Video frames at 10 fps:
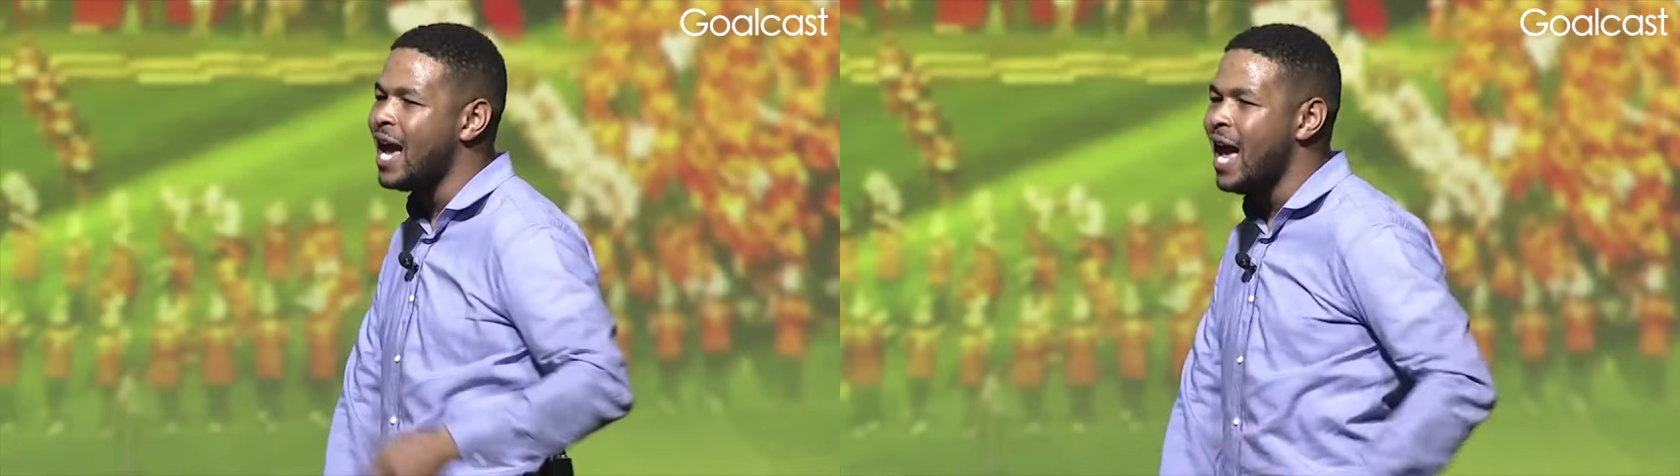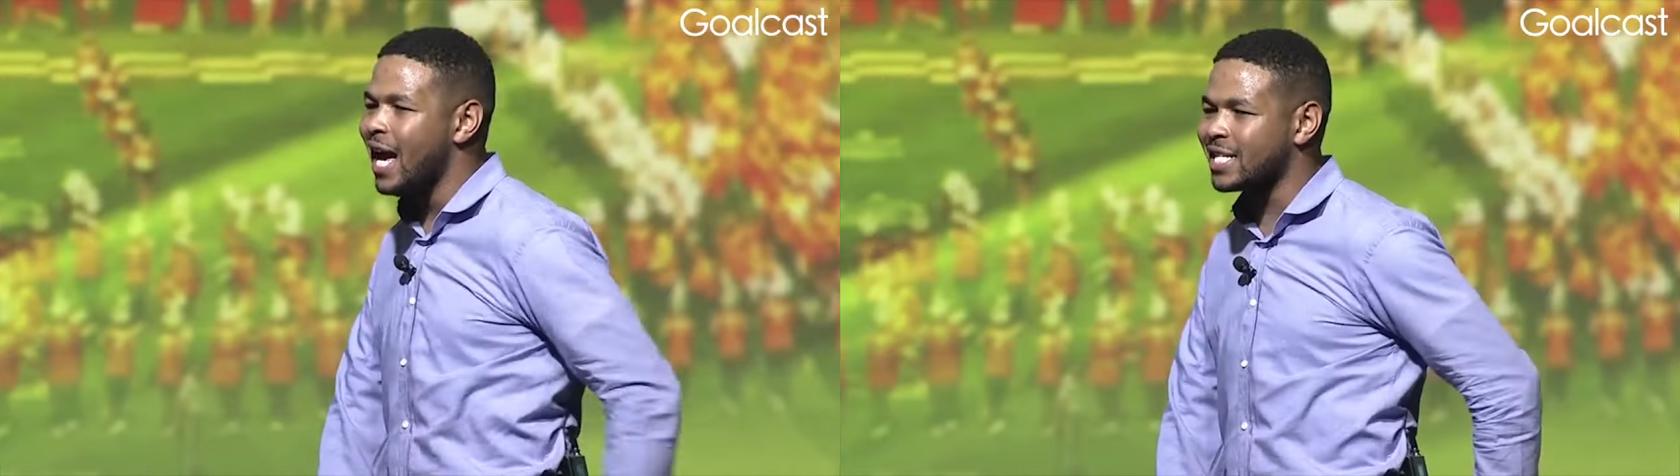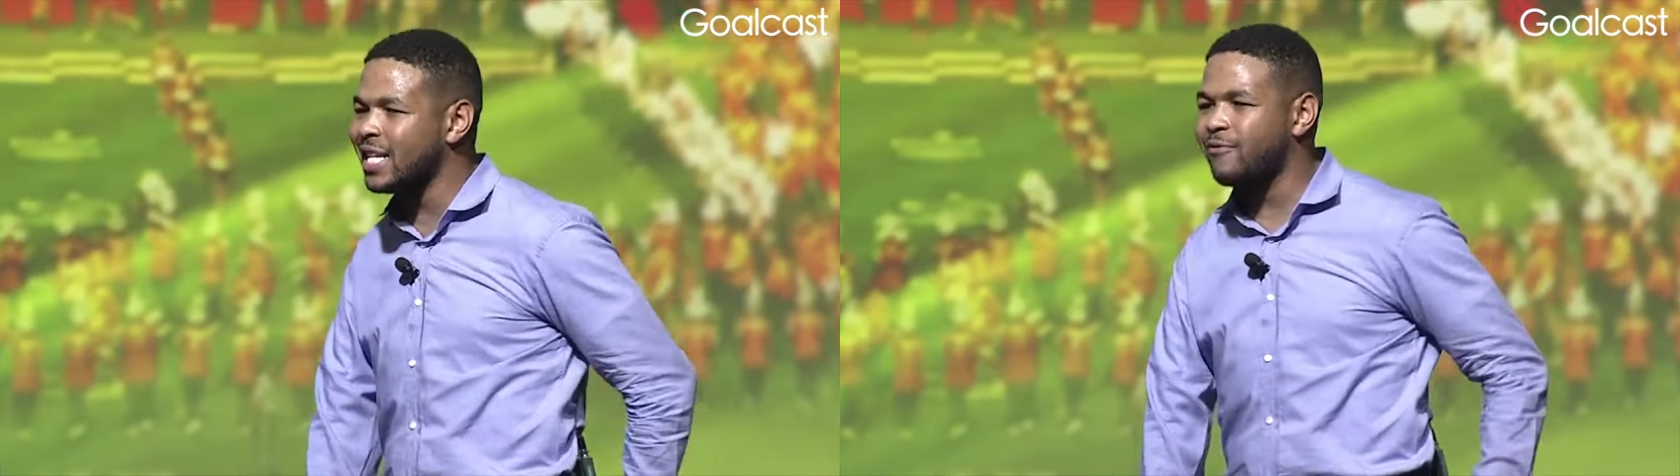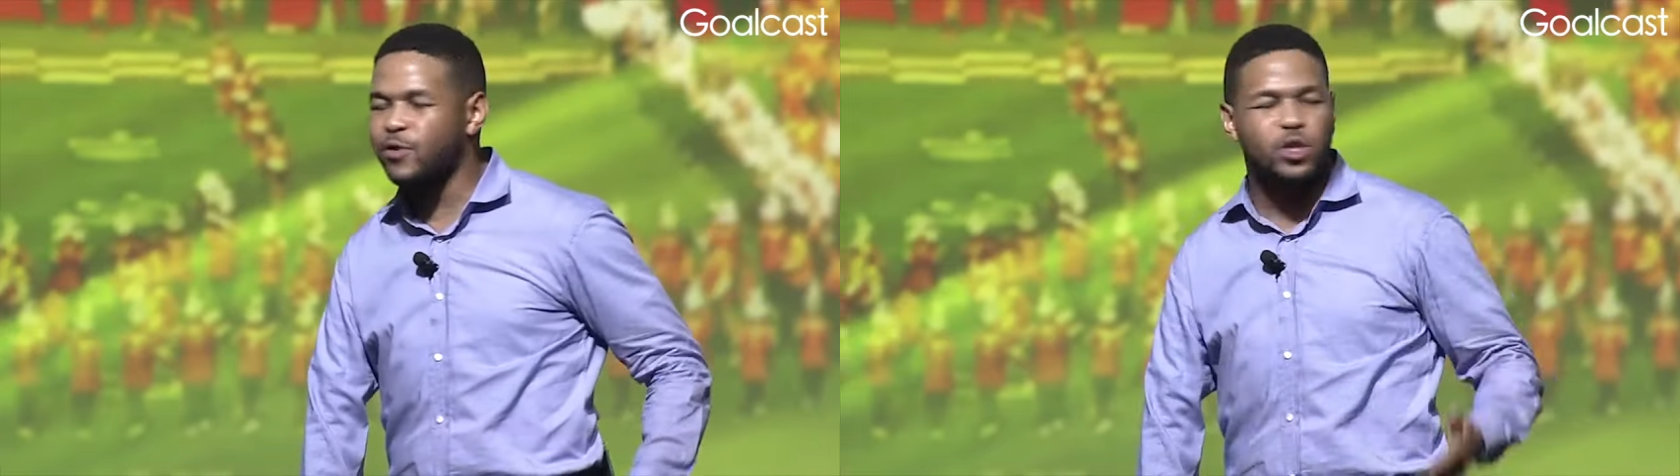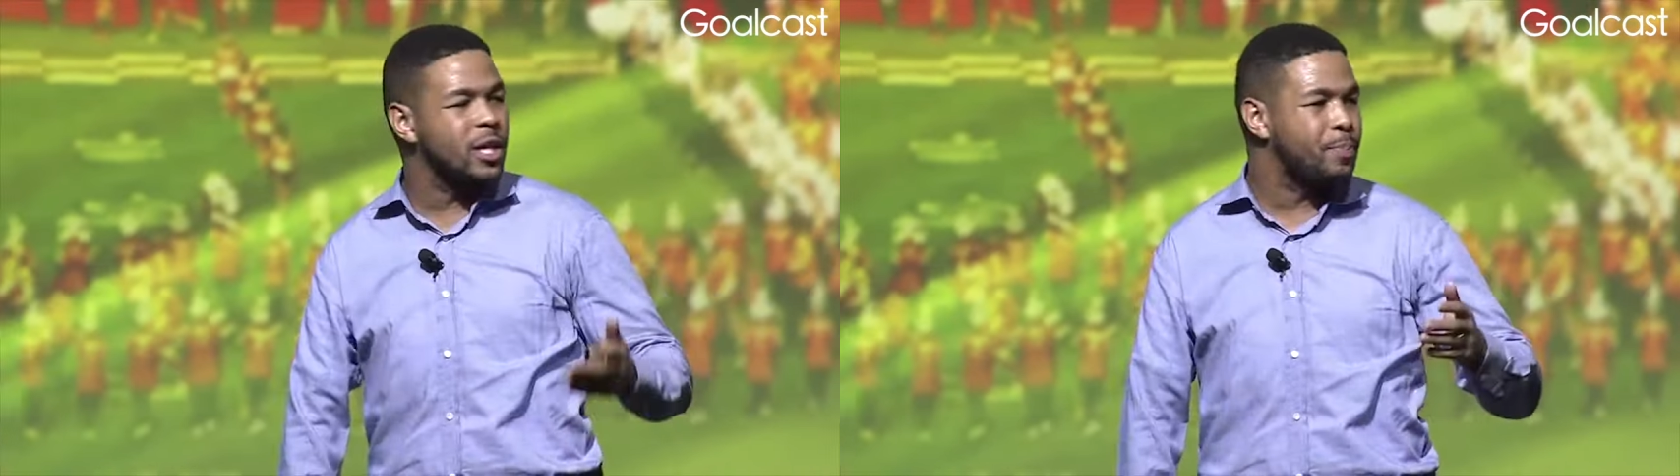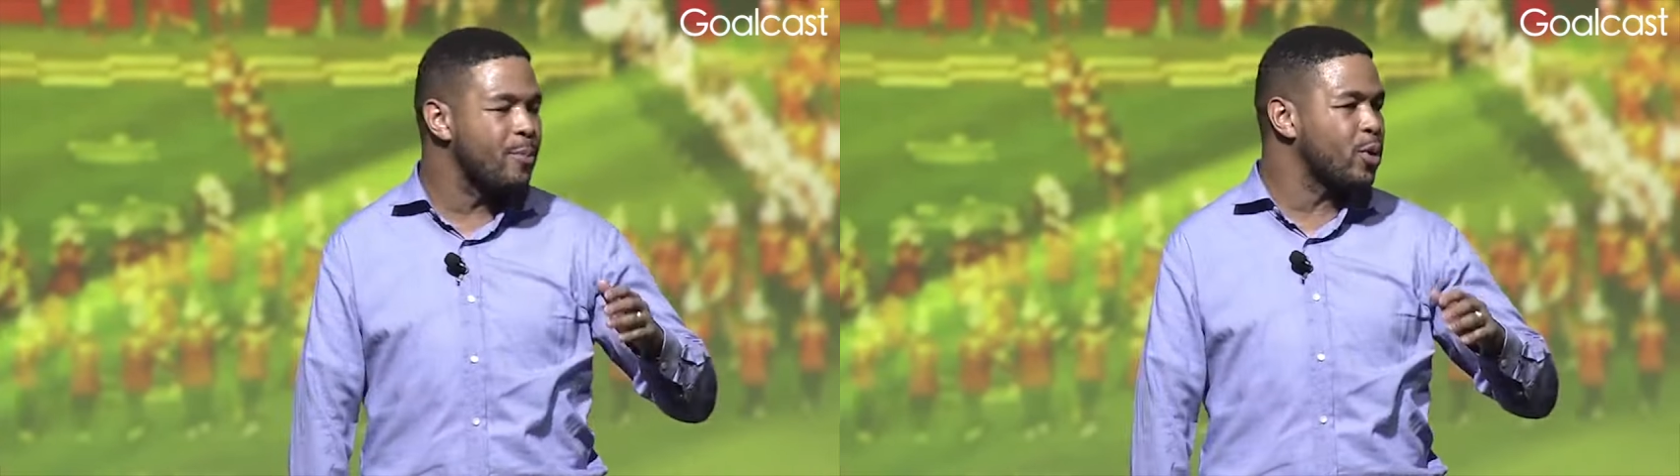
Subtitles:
it in has left. You see,